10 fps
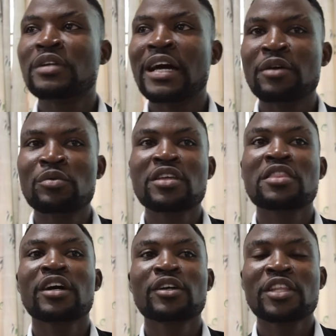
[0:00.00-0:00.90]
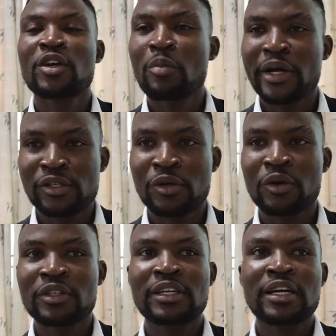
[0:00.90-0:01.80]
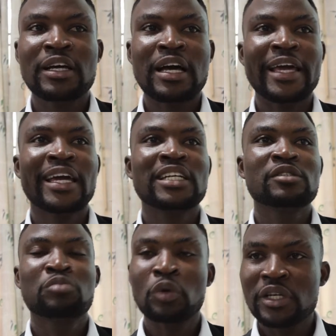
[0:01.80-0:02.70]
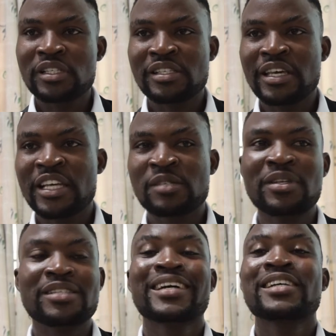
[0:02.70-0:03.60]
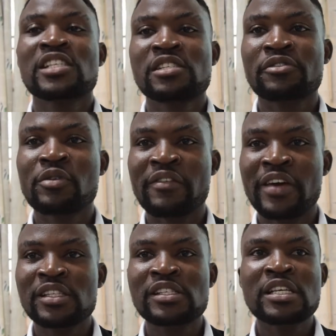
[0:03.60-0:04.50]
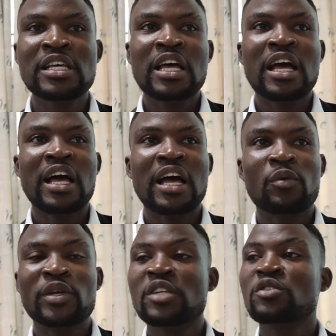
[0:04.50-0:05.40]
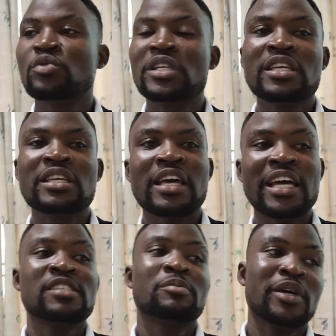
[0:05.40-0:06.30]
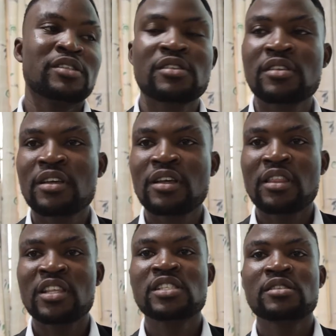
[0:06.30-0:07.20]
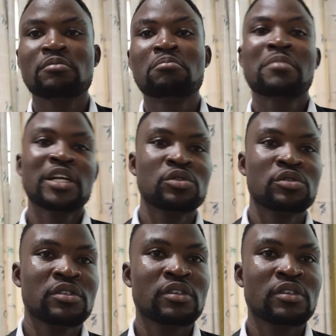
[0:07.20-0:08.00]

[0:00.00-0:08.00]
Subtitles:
I really thank the Almighty God. I can boldly say it's been a successful event. We didn't really expect this much